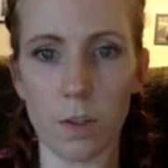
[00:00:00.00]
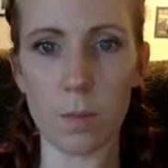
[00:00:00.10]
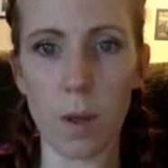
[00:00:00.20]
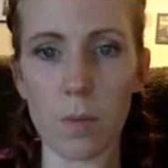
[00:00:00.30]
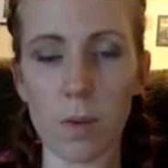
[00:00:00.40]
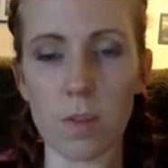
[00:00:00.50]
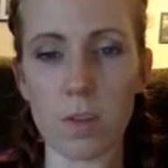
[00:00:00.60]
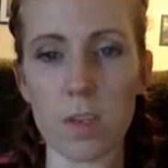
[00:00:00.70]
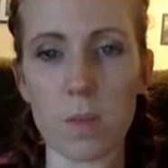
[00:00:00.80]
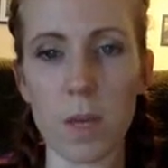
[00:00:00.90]
Remember, if
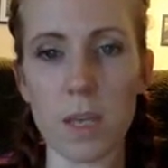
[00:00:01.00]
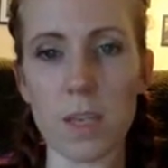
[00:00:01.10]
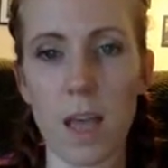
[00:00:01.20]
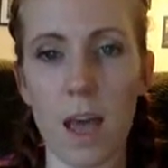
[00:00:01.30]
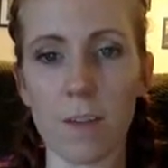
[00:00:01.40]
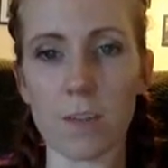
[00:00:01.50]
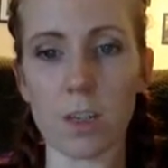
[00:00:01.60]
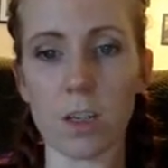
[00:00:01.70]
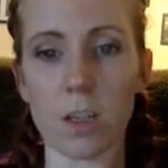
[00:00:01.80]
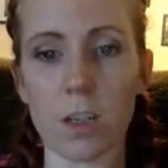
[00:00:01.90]
there's a space
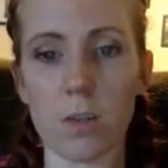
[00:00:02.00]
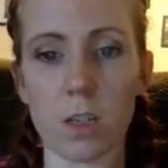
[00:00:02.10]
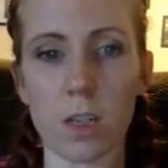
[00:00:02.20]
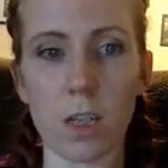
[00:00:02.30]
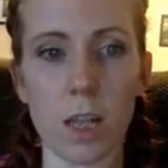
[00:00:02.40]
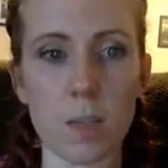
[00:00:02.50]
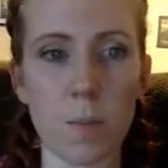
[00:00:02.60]
after, you delete that